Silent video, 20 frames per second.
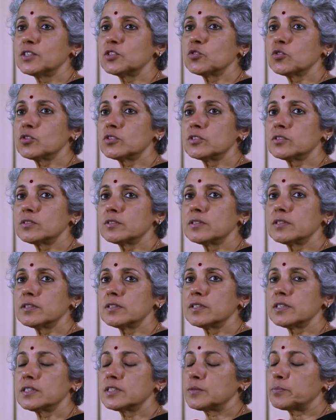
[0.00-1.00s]
So it's,
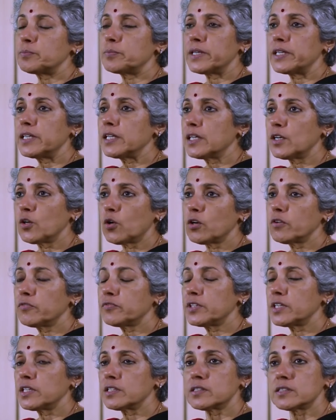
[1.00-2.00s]
it's spreading a lot
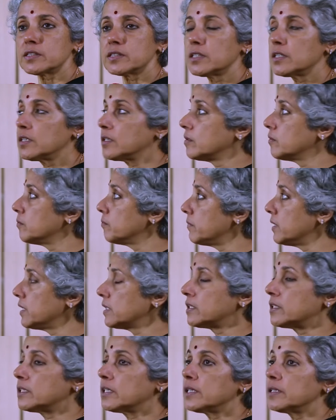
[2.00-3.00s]
of things,
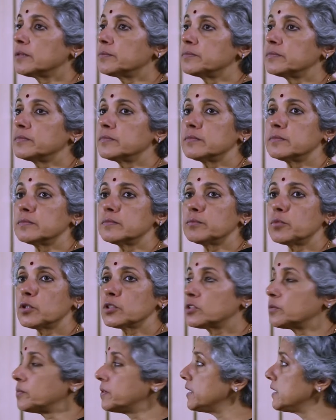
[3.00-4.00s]
but uh,
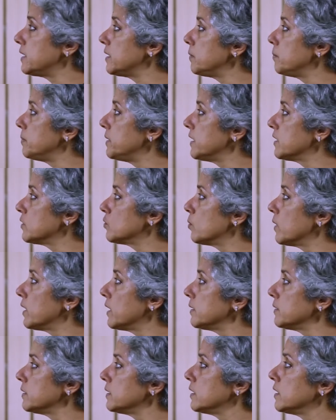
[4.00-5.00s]
possibly T B as
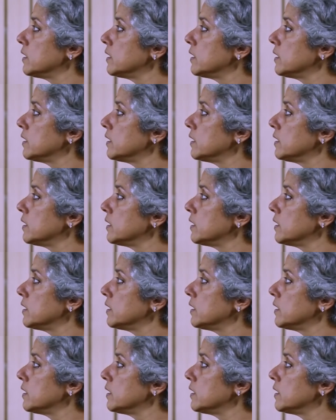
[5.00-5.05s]
well.